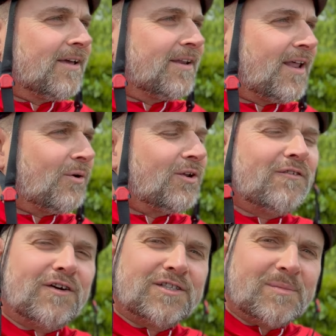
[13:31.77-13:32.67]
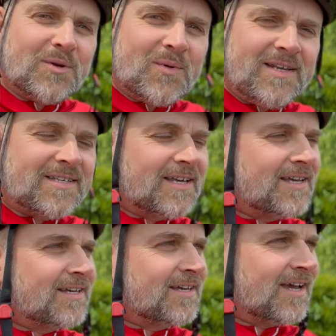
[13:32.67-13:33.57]
Now we're going to find something to eat,
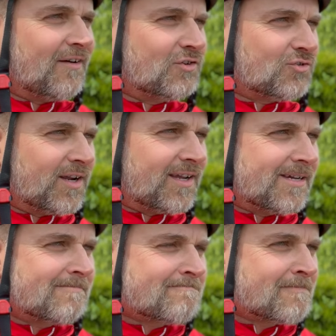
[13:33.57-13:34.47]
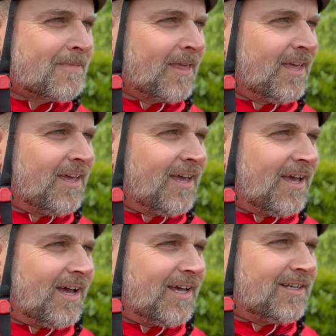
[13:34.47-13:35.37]
have a drink
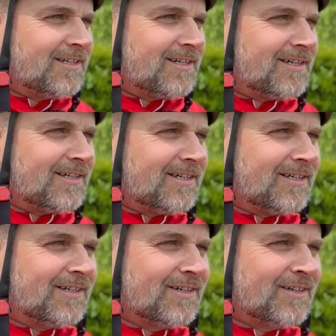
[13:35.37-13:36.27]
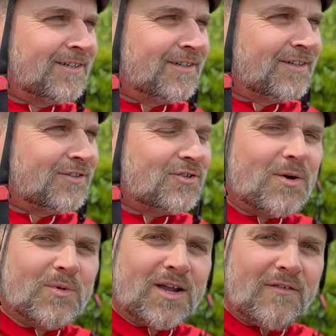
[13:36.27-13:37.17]
and... try
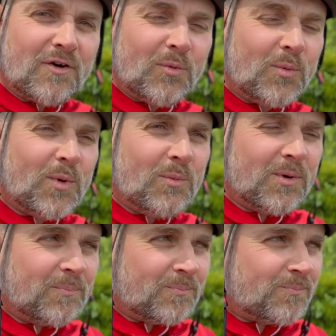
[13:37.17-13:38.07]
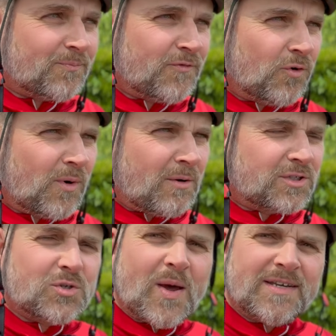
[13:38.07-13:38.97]
and recover. We were 4 hours
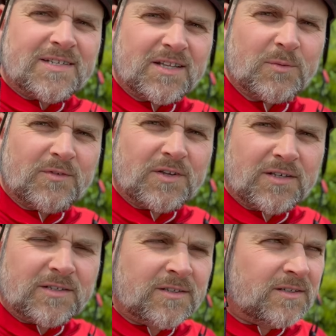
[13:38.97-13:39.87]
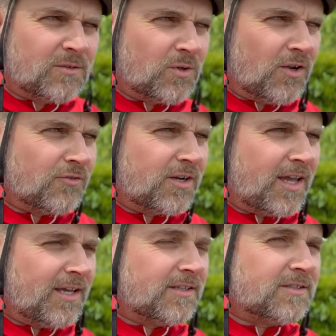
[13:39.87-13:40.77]
20. I think we've done
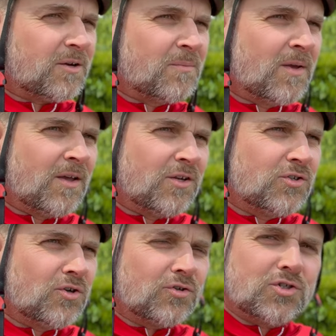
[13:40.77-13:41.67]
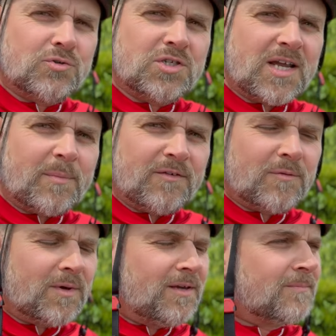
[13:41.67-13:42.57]
100k in, so not too shabby for
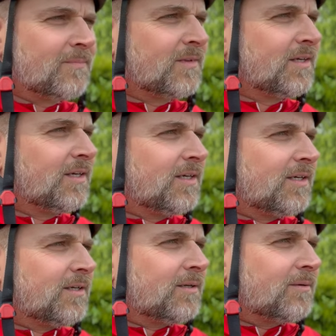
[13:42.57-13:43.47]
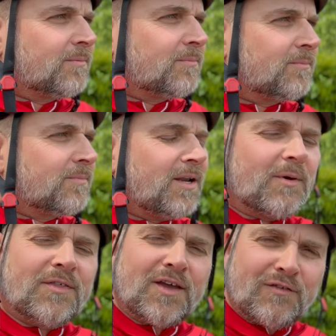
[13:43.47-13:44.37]
me. But
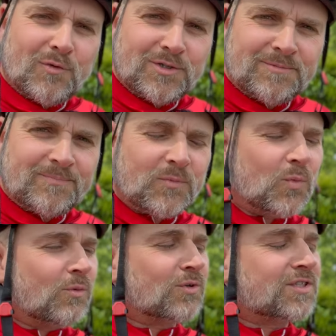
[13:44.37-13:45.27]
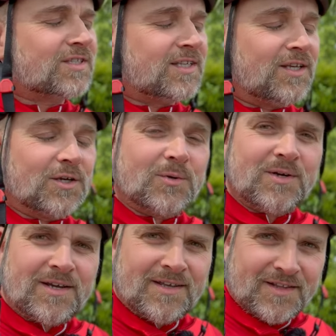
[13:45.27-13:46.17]
anyway, thank you for watching. We will see you
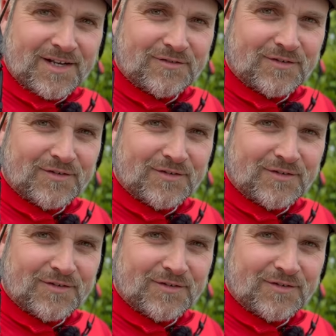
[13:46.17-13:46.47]
in the next